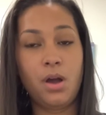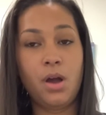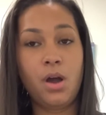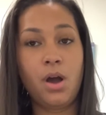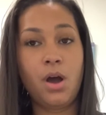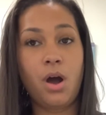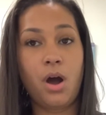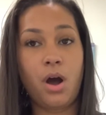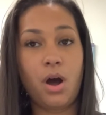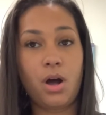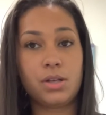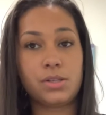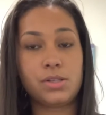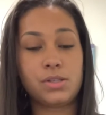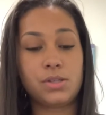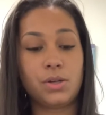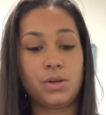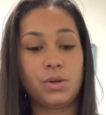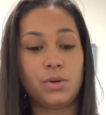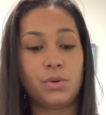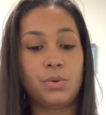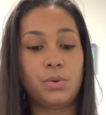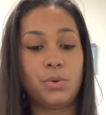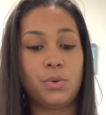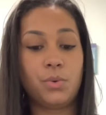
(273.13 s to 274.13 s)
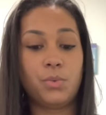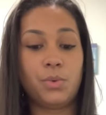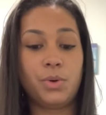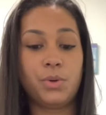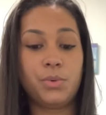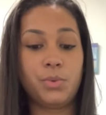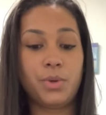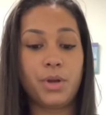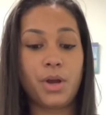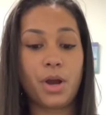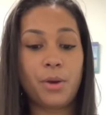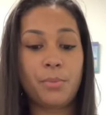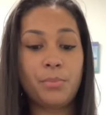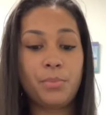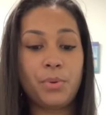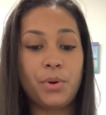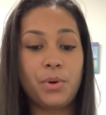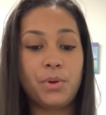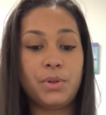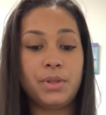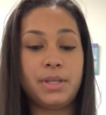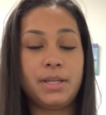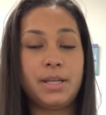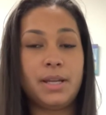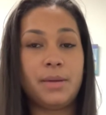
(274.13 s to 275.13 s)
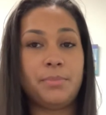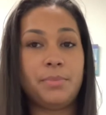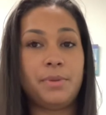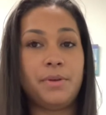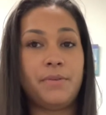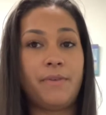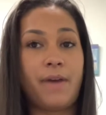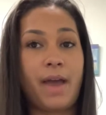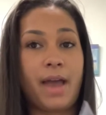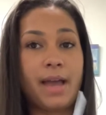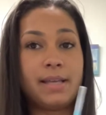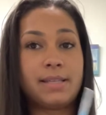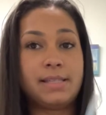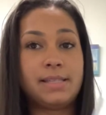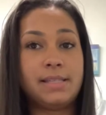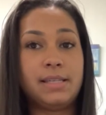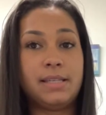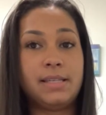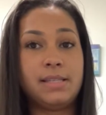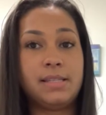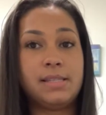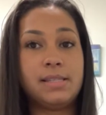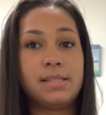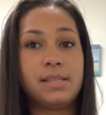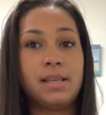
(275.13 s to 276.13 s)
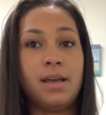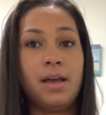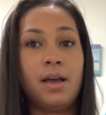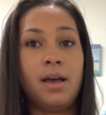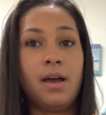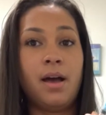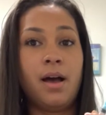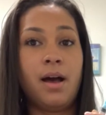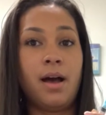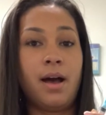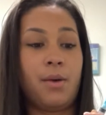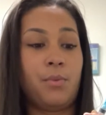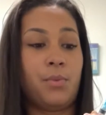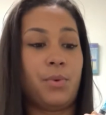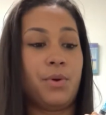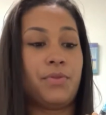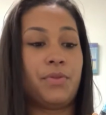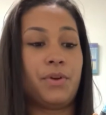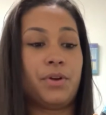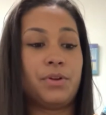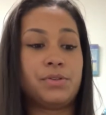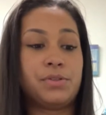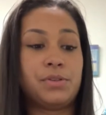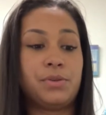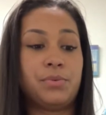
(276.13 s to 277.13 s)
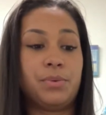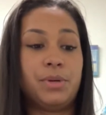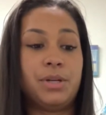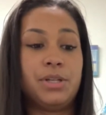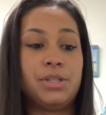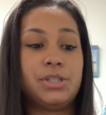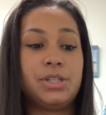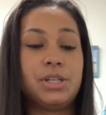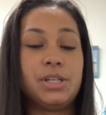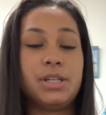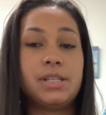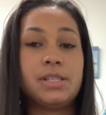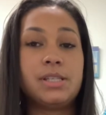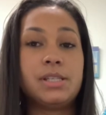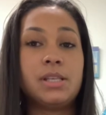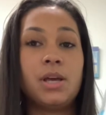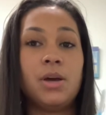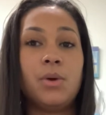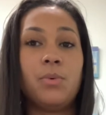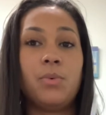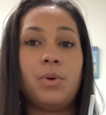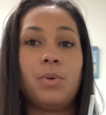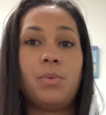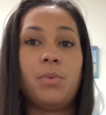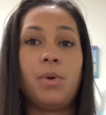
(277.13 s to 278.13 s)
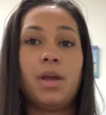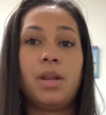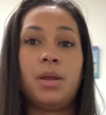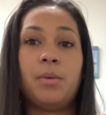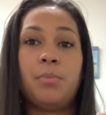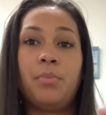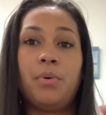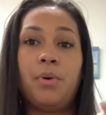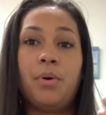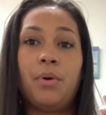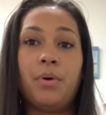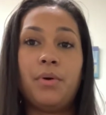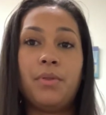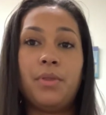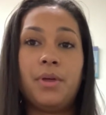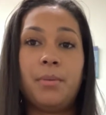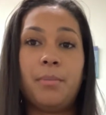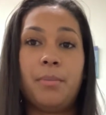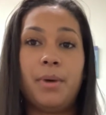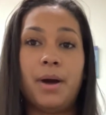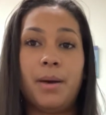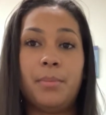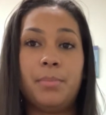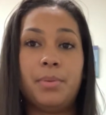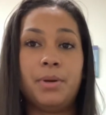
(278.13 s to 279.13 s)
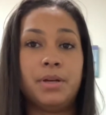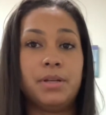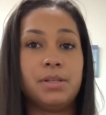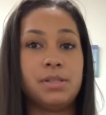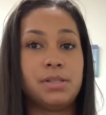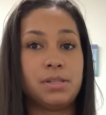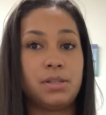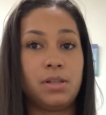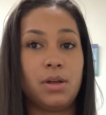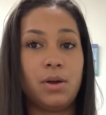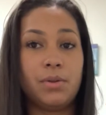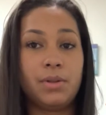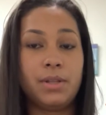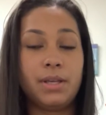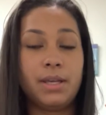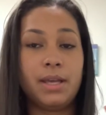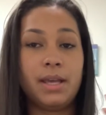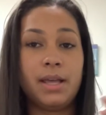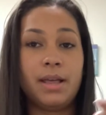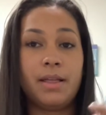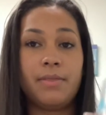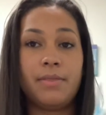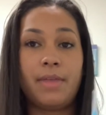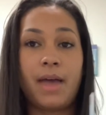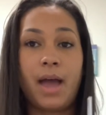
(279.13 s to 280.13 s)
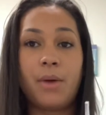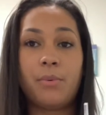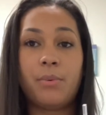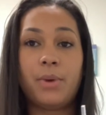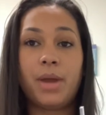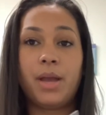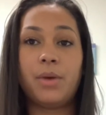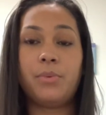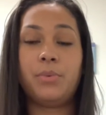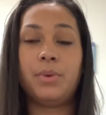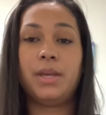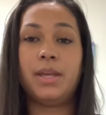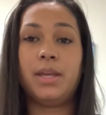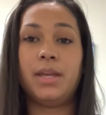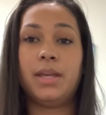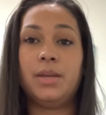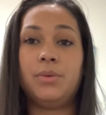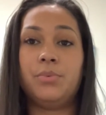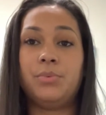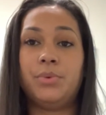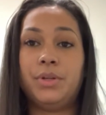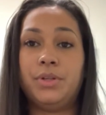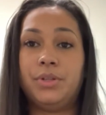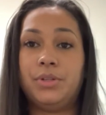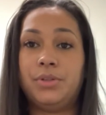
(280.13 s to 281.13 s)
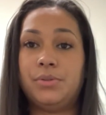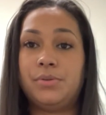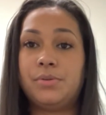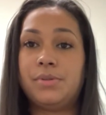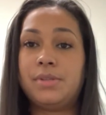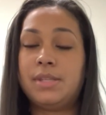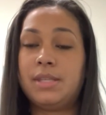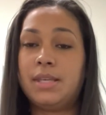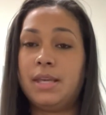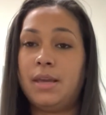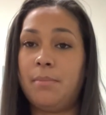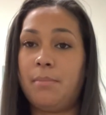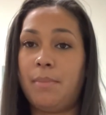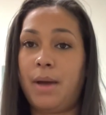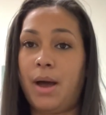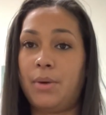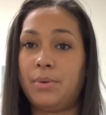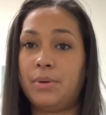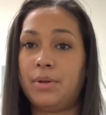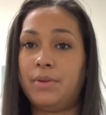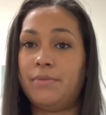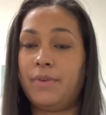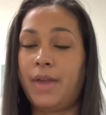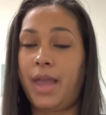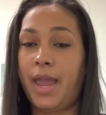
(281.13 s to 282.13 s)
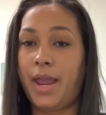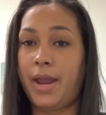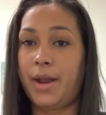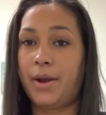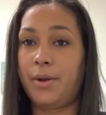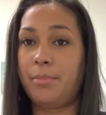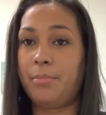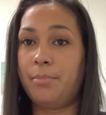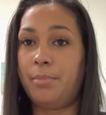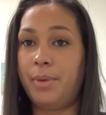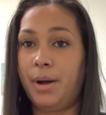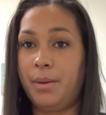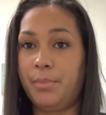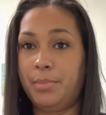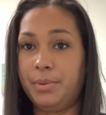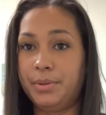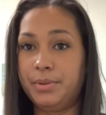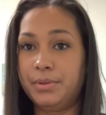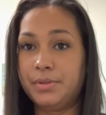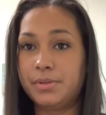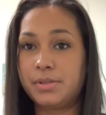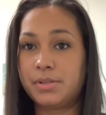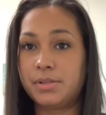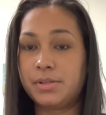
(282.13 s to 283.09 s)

Also, when we are pulling up the vaccines with our syringes, we want to pull them up slowly. That way we can reduce the amount of air bubbles.